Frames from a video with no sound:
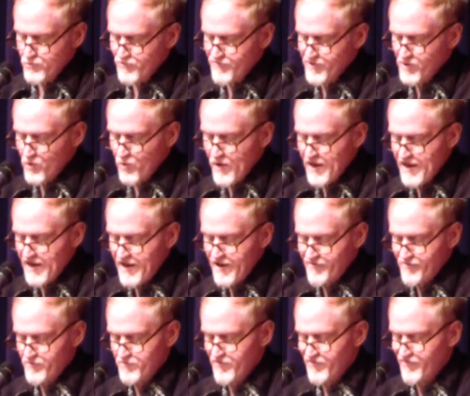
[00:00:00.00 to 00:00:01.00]
moving
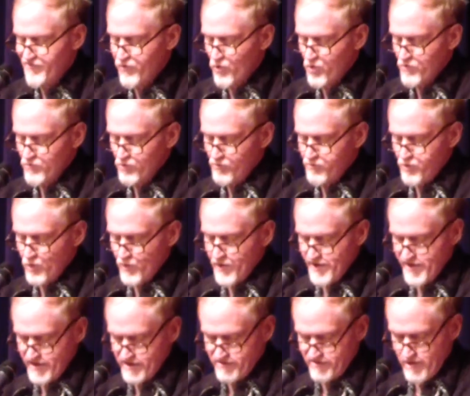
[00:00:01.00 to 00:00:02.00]
away from the formal
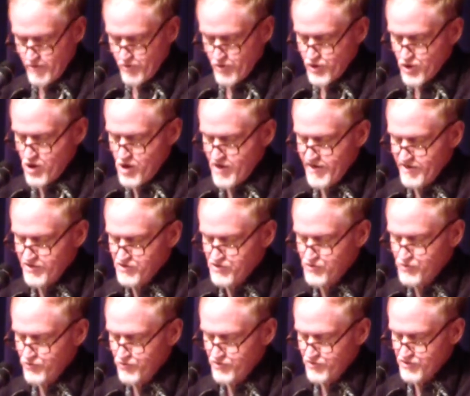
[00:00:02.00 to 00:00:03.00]
poetics they were taught as
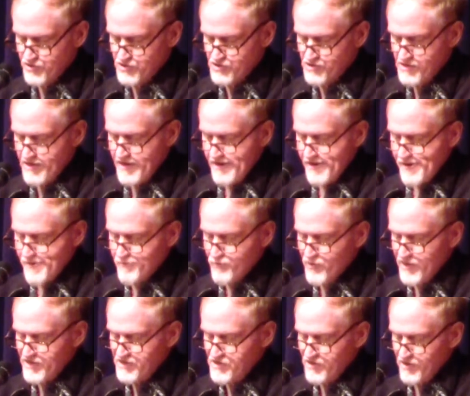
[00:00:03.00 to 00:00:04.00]
students,
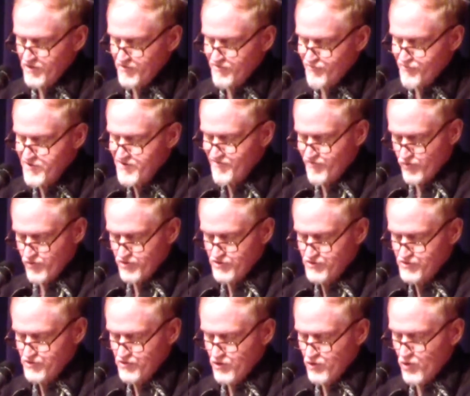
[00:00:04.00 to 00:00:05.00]
embracing free
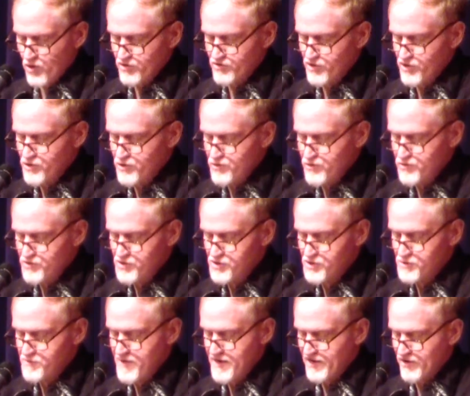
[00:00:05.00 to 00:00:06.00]
verse across a
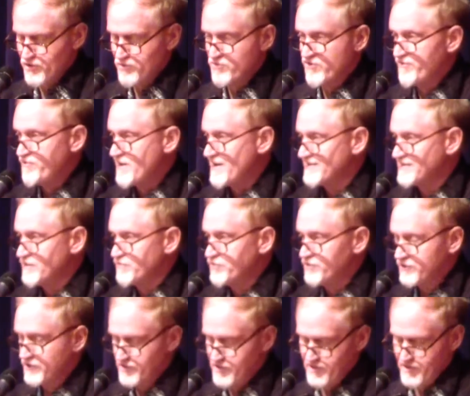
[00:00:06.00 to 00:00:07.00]
huge spectrum of
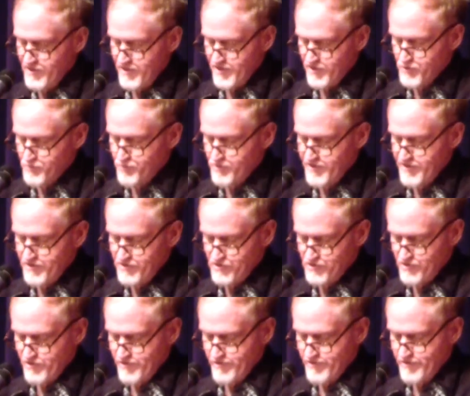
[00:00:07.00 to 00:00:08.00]
possibility in its
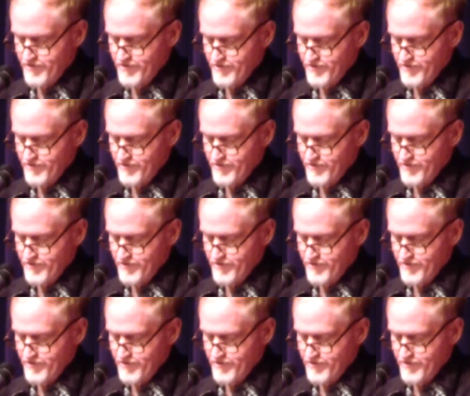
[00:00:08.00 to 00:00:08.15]
place.